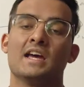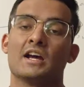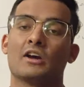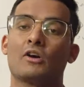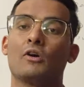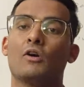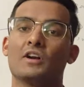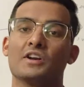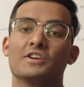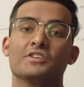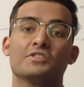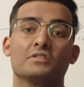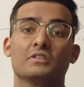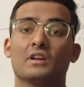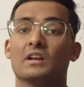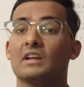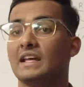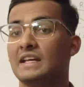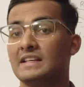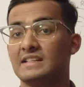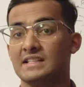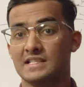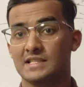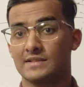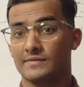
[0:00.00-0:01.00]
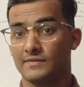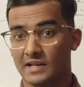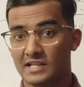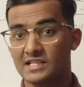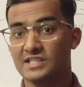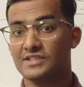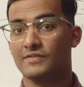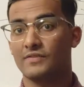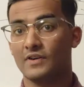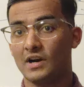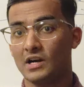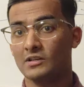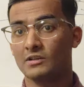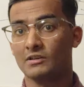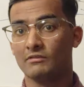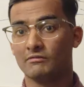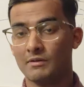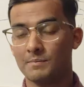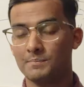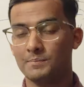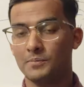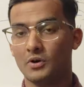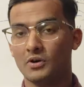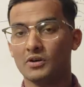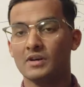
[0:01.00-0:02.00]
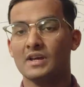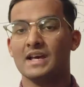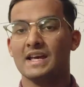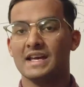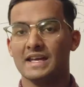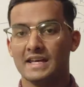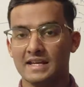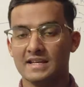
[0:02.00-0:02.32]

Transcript: according to the latest Wells Fargo report,